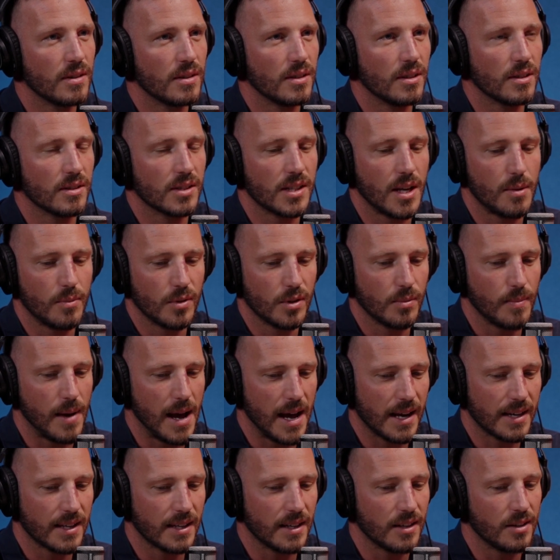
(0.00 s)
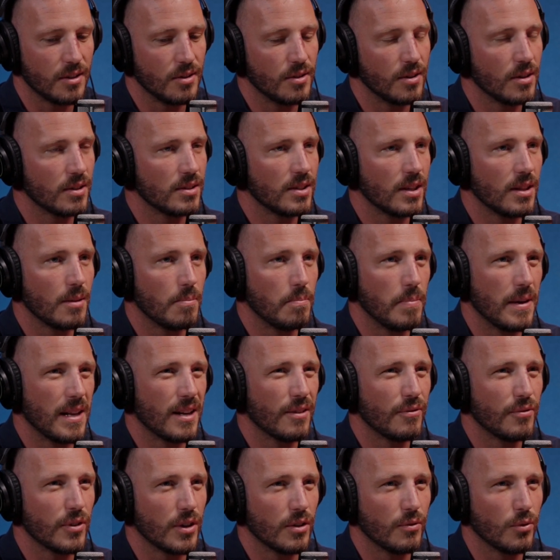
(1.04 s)
Same with marketing. You don't see the
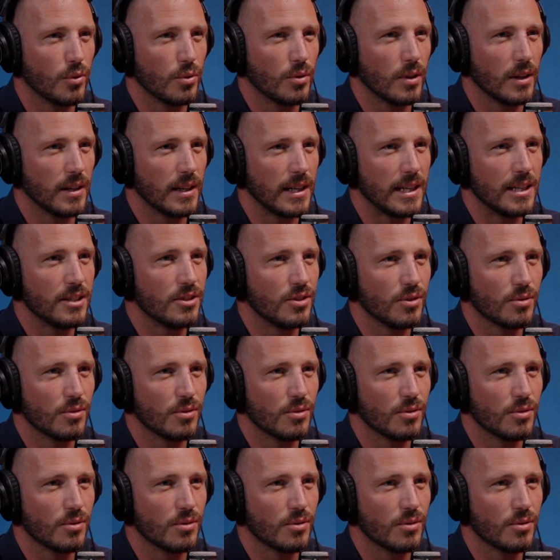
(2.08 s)
benefit of all the leads you're